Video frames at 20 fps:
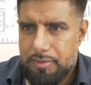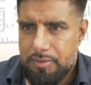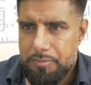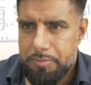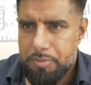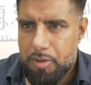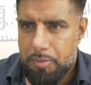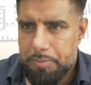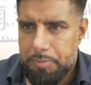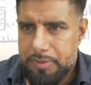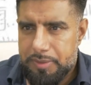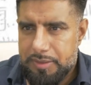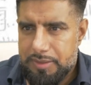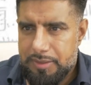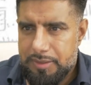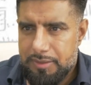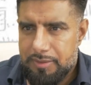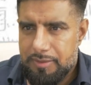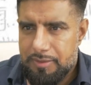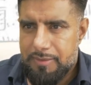
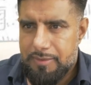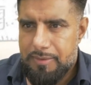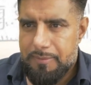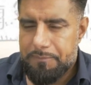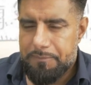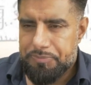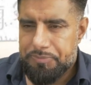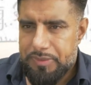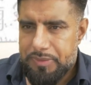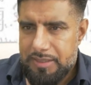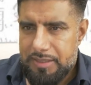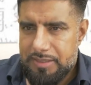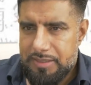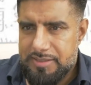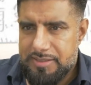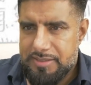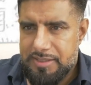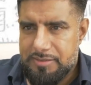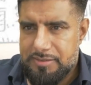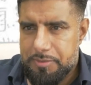properly. He
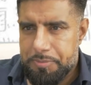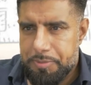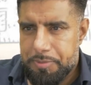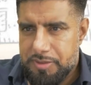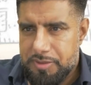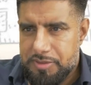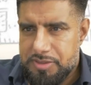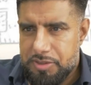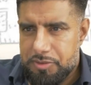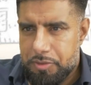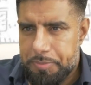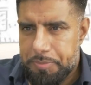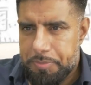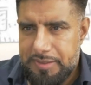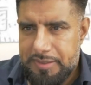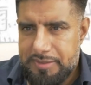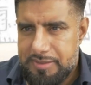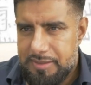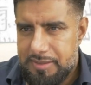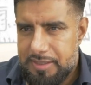says the person
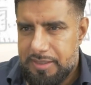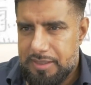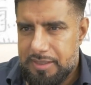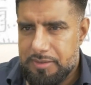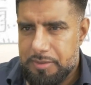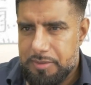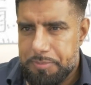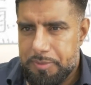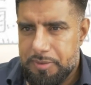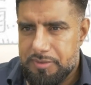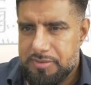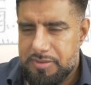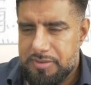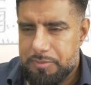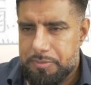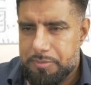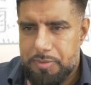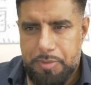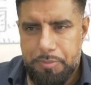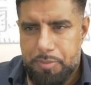repeated it and
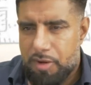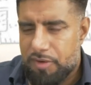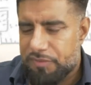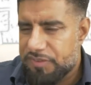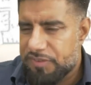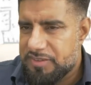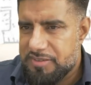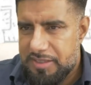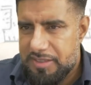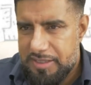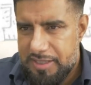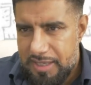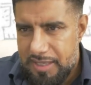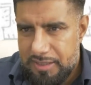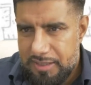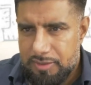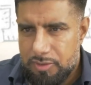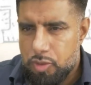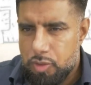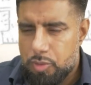the Prophet said
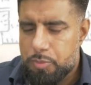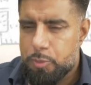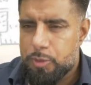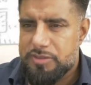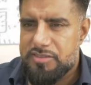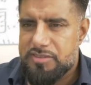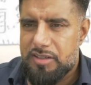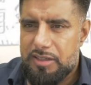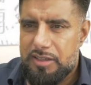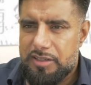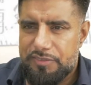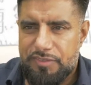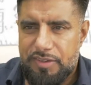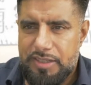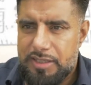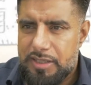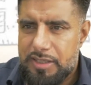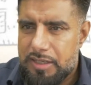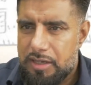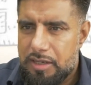again, Qum wa salli fa
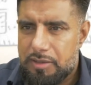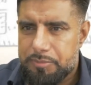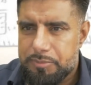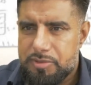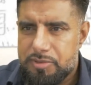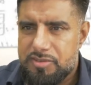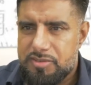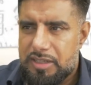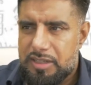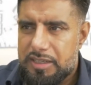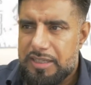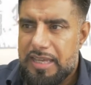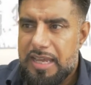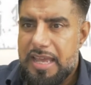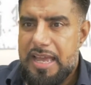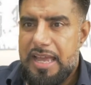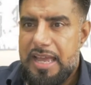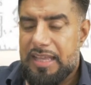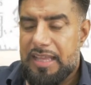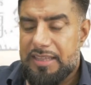innaka lam tusalli.
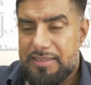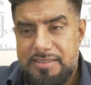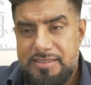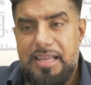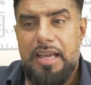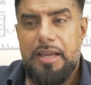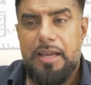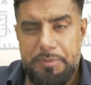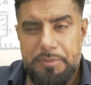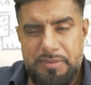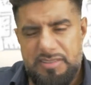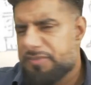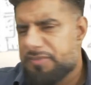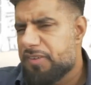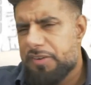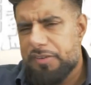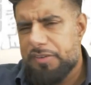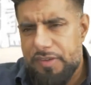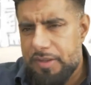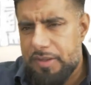And this happens, a
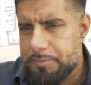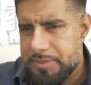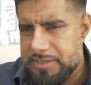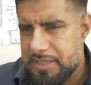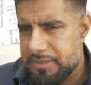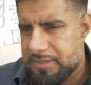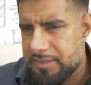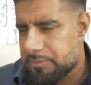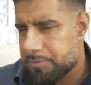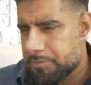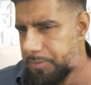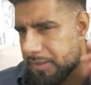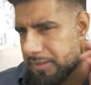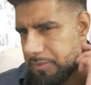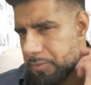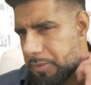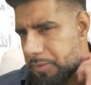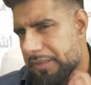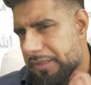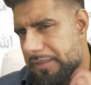very famous hadith, by
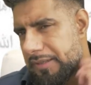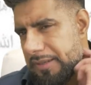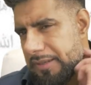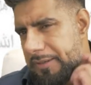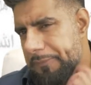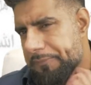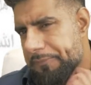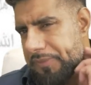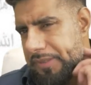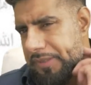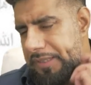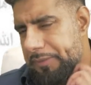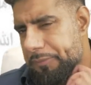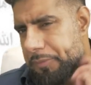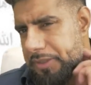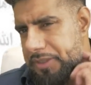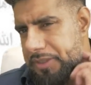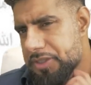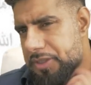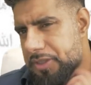the way, in
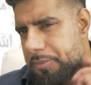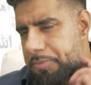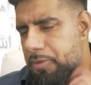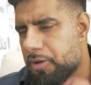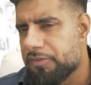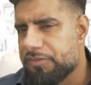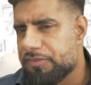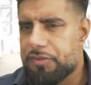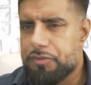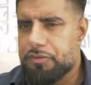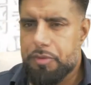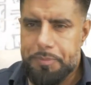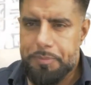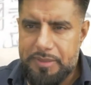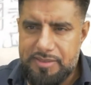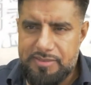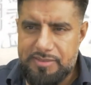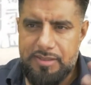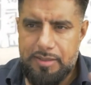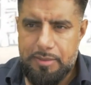which the Prophet
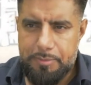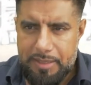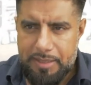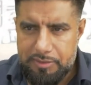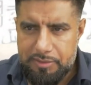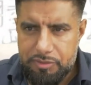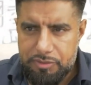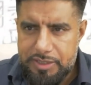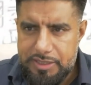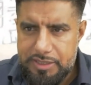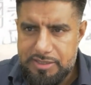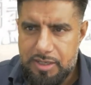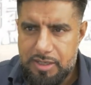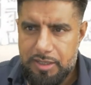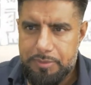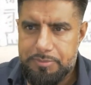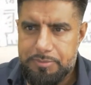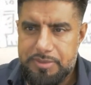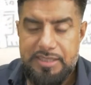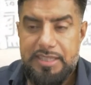repeats it about 3
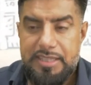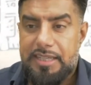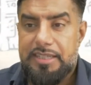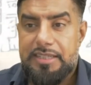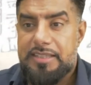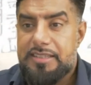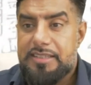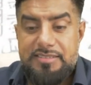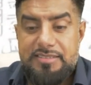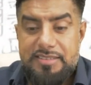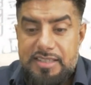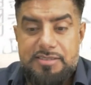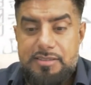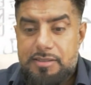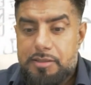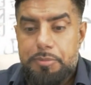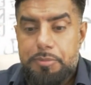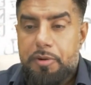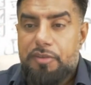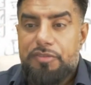times. And then he says
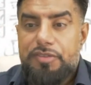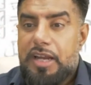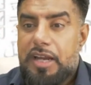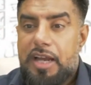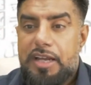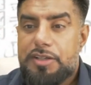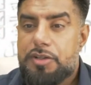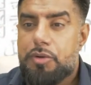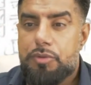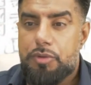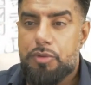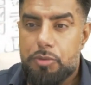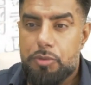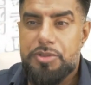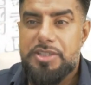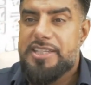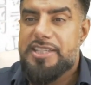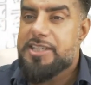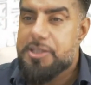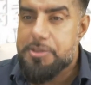to the Prophet, I don't
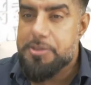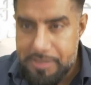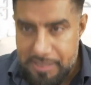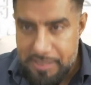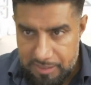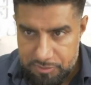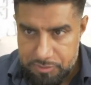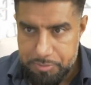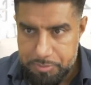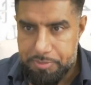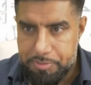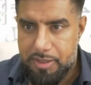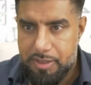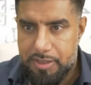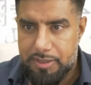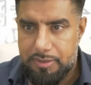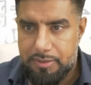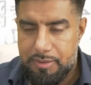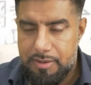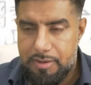know, teach me how to pray.